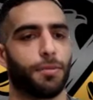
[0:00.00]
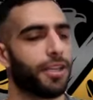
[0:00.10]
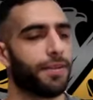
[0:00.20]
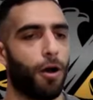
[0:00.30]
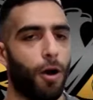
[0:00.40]

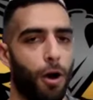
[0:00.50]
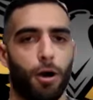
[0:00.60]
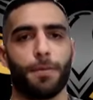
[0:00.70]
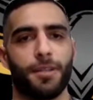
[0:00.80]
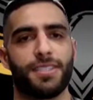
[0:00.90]
Believe
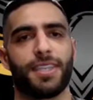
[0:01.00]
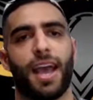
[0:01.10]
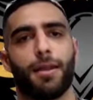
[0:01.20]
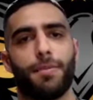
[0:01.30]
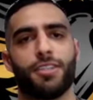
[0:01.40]
all police
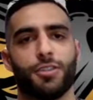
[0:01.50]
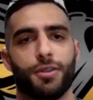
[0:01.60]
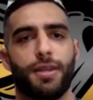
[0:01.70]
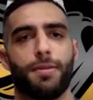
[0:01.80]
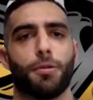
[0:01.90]
academies
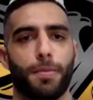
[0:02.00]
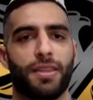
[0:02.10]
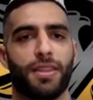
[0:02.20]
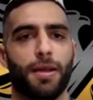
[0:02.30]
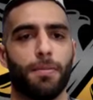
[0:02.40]
should
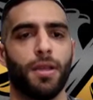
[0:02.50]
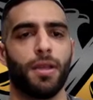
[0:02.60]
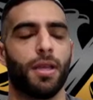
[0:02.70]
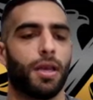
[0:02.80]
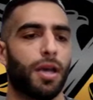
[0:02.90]
implement them,
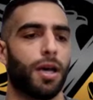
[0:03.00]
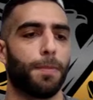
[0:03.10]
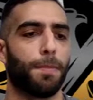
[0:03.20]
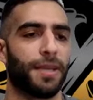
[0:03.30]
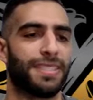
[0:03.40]

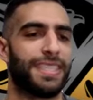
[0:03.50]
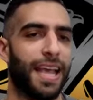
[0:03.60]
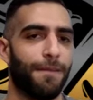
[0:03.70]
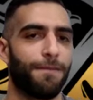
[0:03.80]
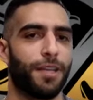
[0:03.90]
um, but
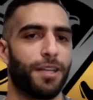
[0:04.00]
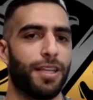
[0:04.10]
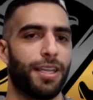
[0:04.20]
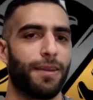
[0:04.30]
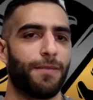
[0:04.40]

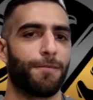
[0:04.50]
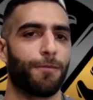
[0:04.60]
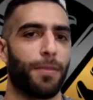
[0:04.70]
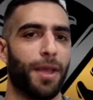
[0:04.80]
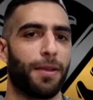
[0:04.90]
definitely
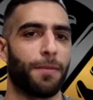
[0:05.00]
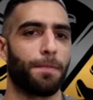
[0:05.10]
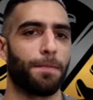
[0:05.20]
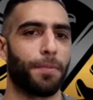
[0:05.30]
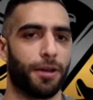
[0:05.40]
from a
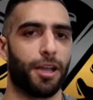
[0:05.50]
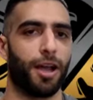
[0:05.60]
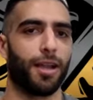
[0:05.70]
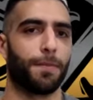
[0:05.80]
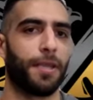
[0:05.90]

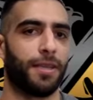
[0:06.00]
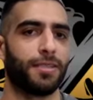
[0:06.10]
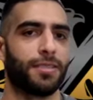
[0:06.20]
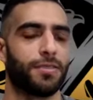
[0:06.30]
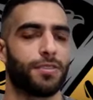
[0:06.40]
periodic piece.